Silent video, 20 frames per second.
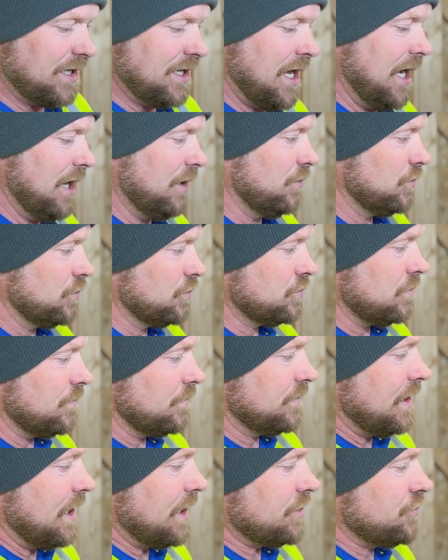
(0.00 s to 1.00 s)
nail or
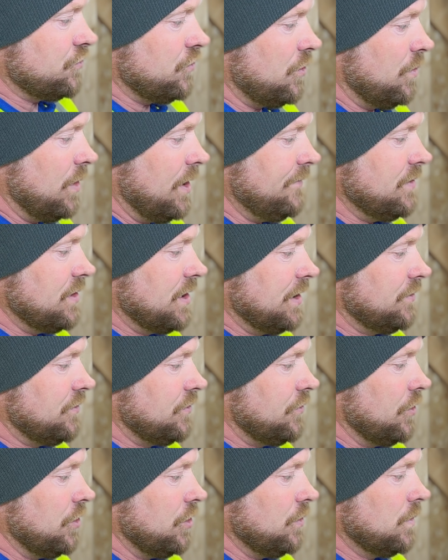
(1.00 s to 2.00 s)
tack screw, whatever you need to
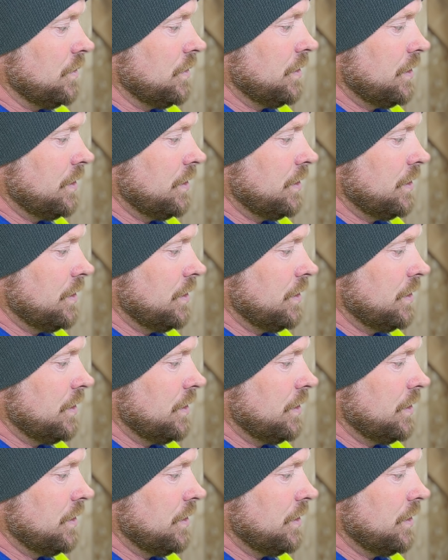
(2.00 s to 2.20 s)
do.